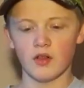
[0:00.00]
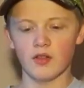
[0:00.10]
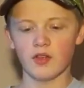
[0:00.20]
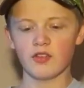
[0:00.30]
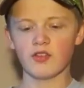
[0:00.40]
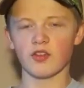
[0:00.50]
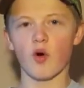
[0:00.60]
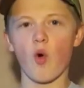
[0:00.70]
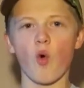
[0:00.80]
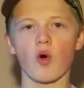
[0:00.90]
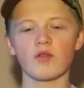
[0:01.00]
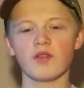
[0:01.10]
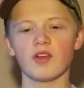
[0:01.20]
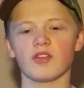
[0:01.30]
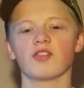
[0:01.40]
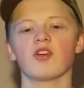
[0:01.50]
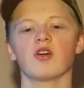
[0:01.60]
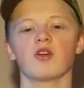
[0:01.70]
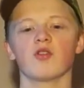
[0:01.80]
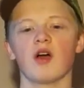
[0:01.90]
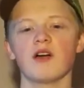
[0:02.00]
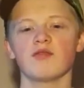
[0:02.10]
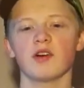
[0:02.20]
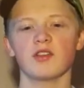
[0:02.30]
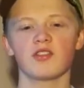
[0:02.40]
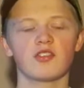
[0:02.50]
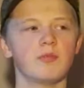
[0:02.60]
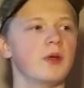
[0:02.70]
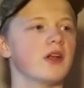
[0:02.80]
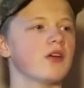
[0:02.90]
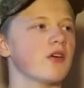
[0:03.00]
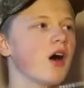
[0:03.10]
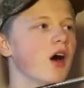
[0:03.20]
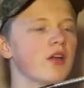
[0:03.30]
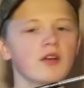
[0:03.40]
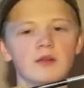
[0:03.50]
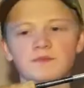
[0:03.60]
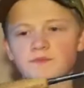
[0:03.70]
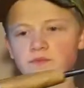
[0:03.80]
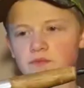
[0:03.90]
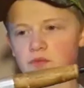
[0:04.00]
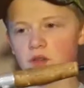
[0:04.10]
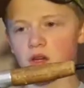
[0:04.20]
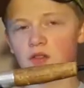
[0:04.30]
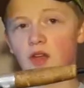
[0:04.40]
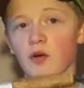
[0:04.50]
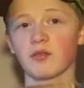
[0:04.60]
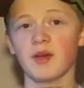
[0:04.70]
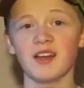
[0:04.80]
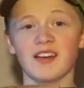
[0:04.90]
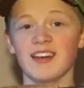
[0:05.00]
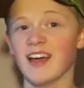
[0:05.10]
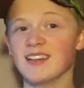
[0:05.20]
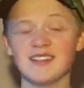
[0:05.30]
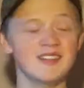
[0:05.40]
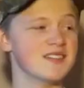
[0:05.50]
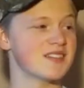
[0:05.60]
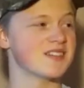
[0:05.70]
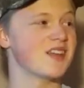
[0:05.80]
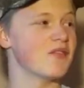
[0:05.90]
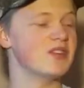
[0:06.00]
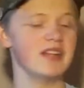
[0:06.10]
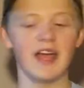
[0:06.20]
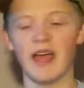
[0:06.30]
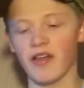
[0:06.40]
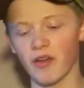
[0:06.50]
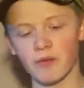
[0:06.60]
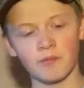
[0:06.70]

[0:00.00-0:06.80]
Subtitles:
This is an Orvis graphite spinning rod that was made in 1978.